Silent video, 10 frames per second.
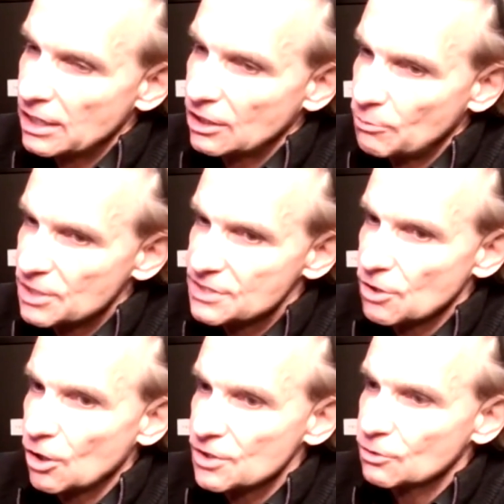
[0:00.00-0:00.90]
commerce is
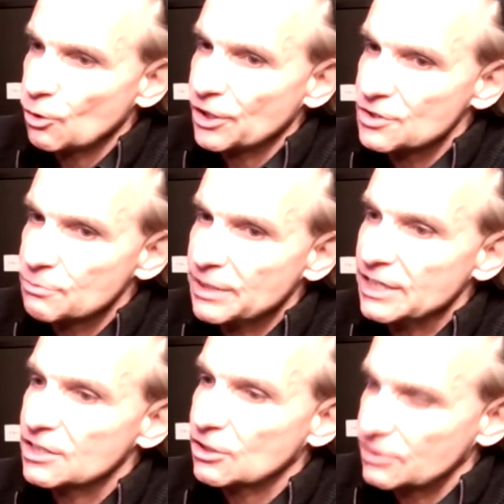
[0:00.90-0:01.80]
also going to
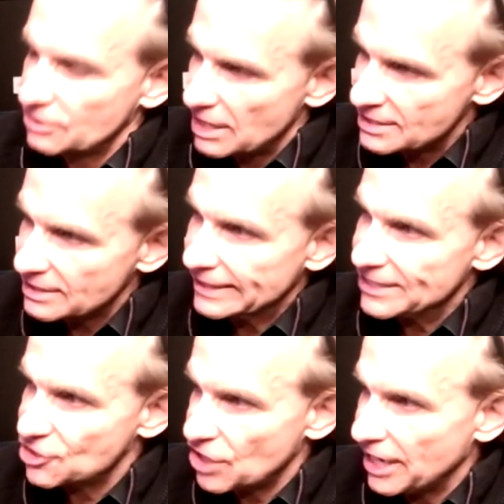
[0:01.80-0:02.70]
be drastically
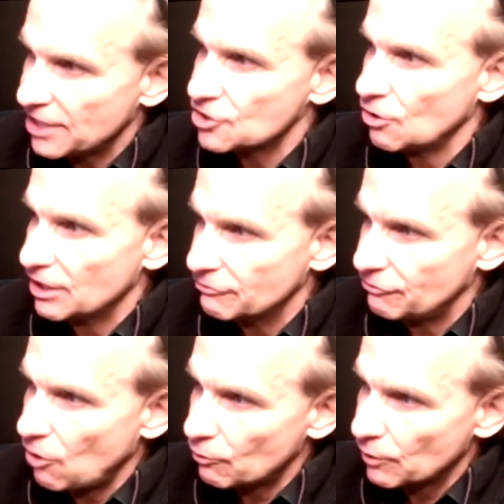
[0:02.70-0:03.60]
changed going
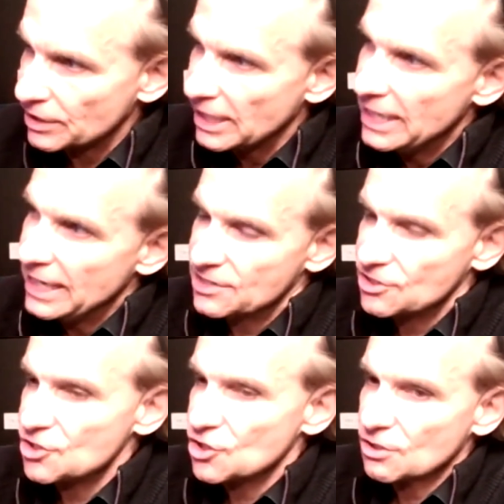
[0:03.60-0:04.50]
forward. It's
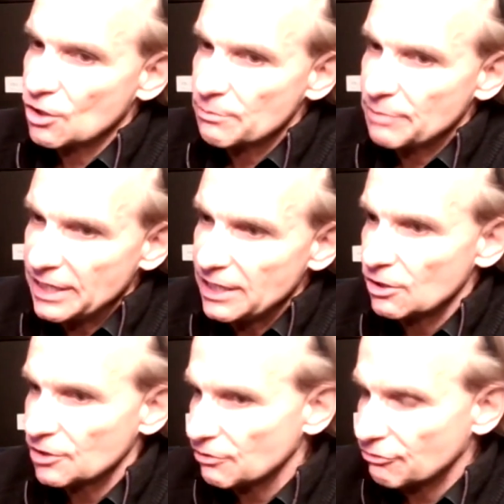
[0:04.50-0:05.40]
not just going to be
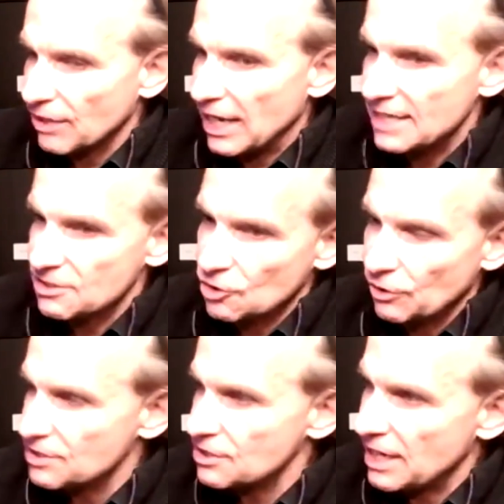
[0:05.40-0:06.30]
your flat,
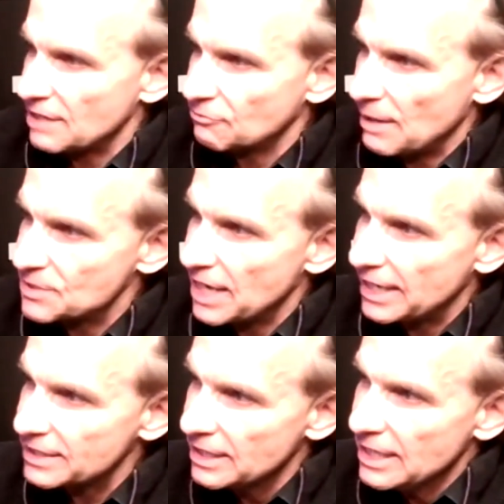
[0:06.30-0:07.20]
internet
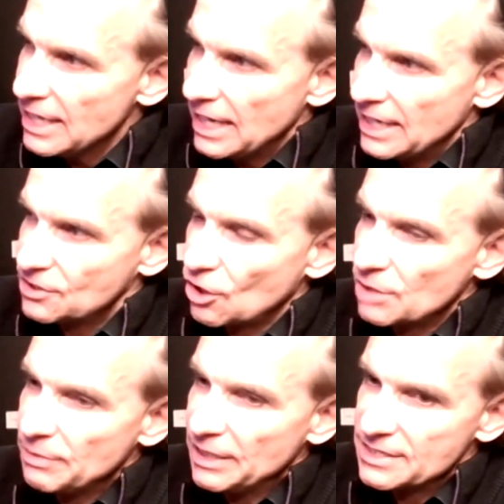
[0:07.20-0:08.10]
website. It's going
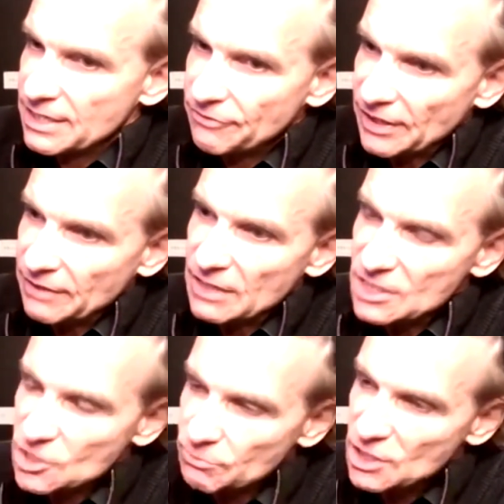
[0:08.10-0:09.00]
to be something
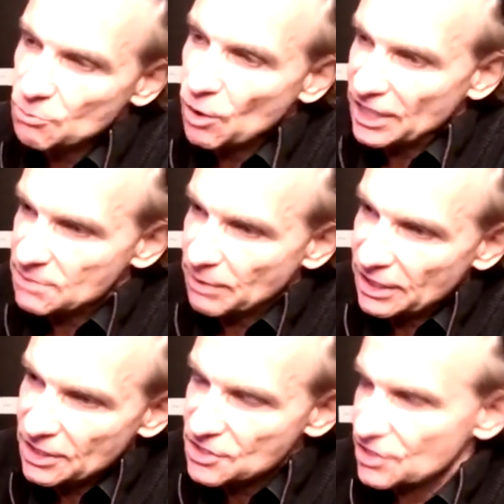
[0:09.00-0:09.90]
much more
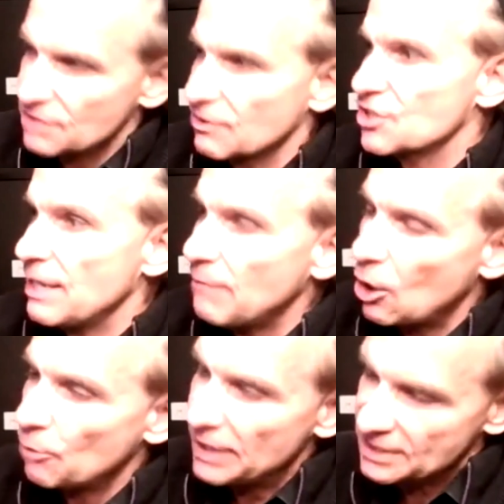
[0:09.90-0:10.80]
experiences, which somehow
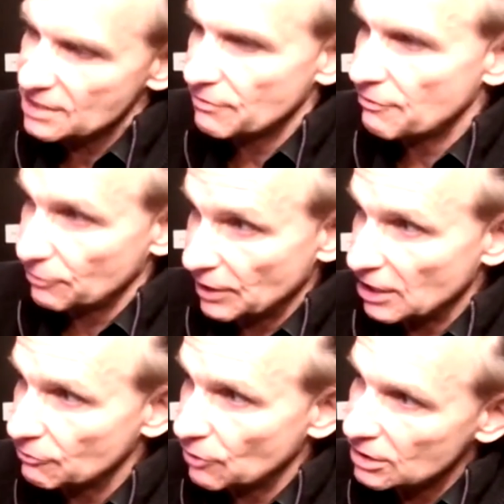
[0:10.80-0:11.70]
mixes with real
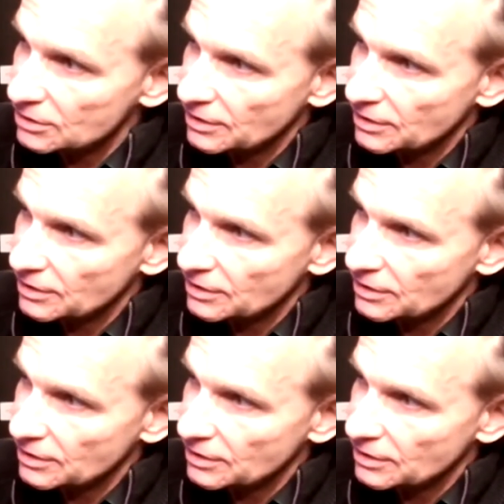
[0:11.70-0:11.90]
world